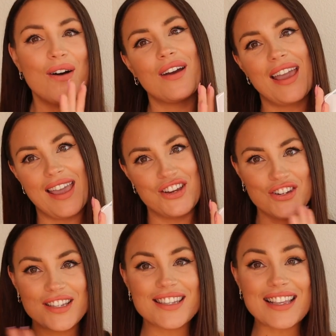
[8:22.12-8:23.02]
Okay,
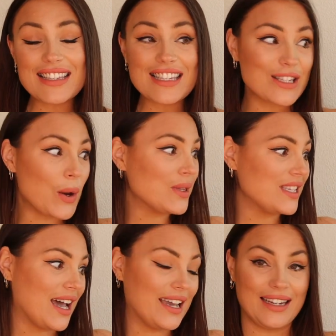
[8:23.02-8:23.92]
she's
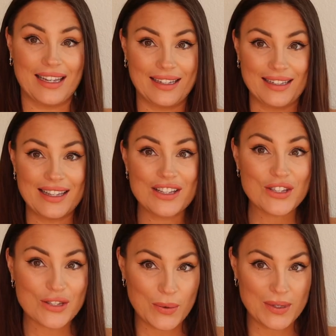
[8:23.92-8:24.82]
so tiny,
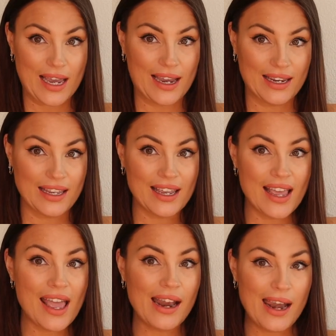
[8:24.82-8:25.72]
so tiny.
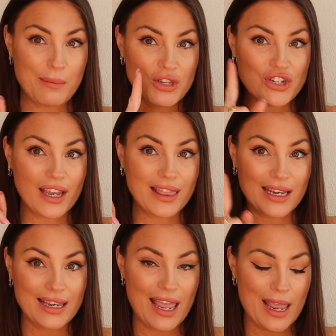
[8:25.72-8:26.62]
Let me check
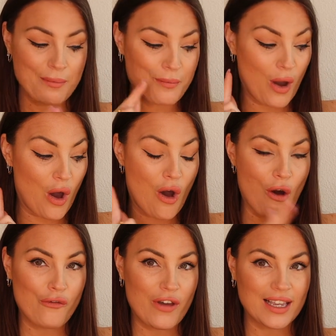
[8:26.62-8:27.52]
the name
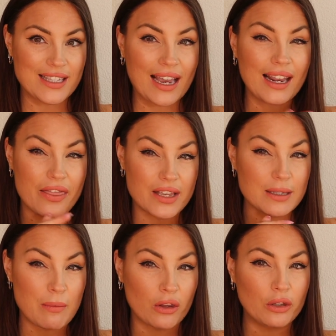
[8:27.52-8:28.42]
of exactly
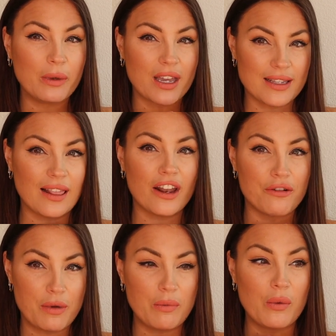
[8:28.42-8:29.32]
this model, because a lot
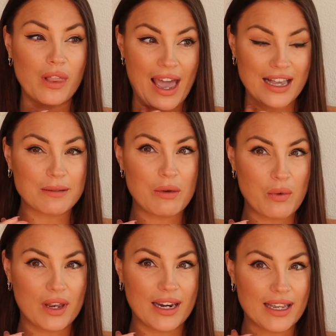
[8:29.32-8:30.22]
of people will ask me
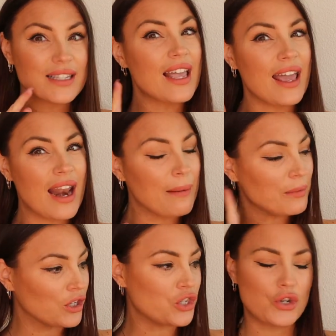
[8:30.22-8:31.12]
what it is and
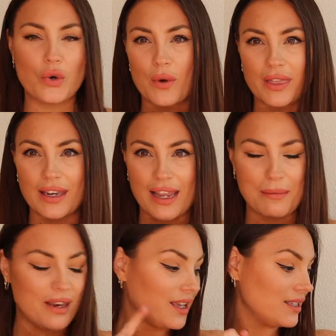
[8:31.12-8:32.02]
I'm not sure what the
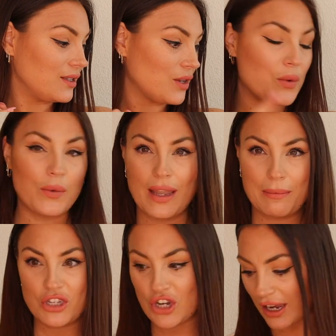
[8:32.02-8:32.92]
name it is. So let
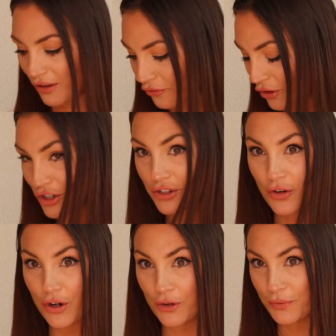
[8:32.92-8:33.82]
me check it first
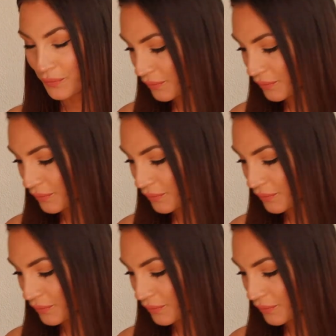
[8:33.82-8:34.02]
for you.